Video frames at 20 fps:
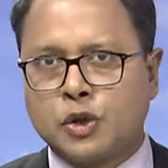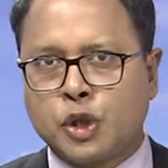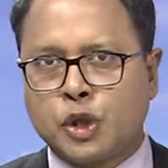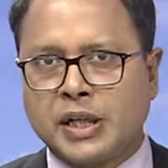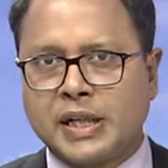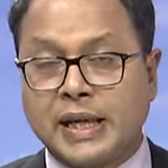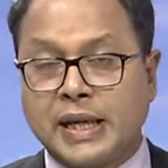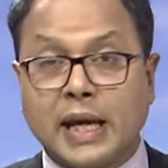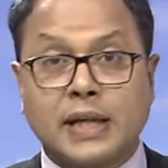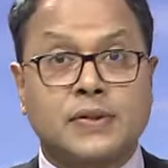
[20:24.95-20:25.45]

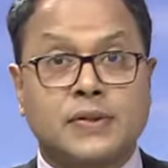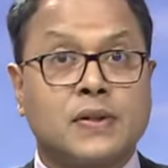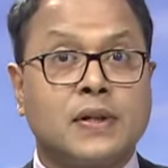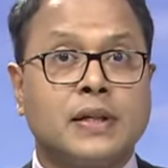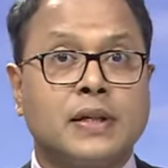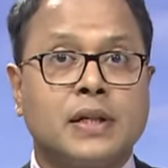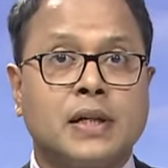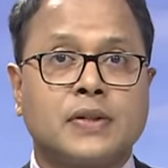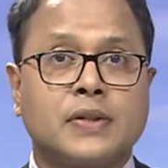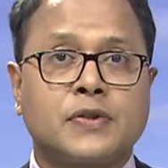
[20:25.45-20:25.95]
JDS
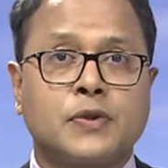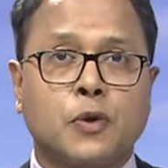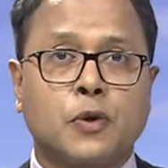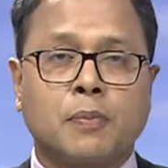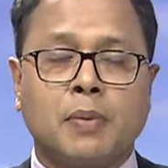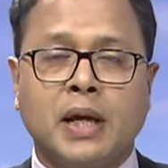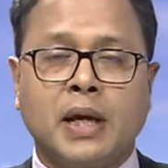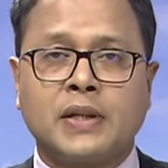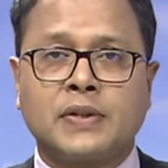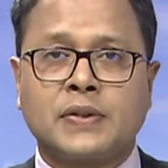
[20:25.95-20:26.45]
leaders
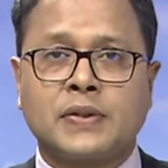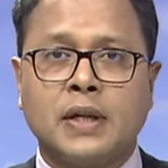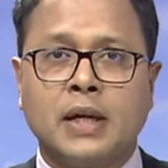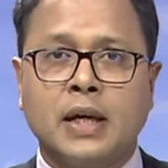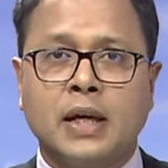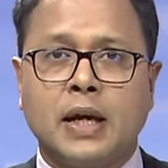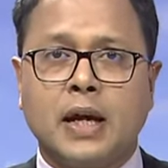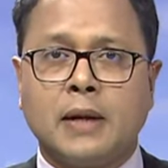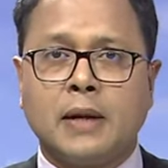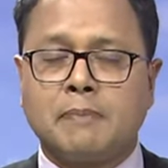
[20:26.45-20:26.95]
took place
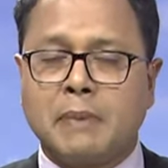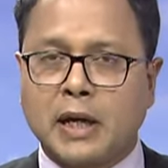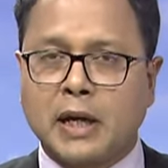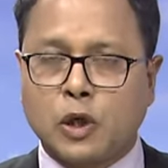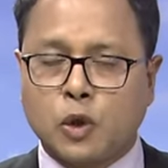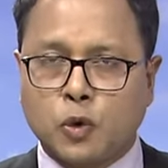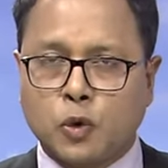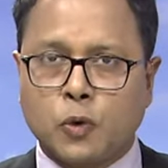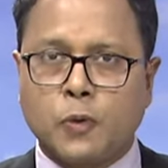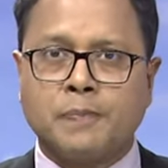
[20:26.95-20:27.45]
in
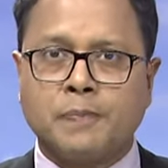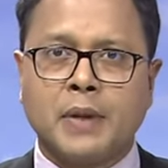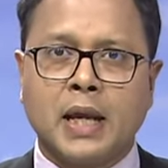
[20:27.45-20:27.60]
Bengaluru.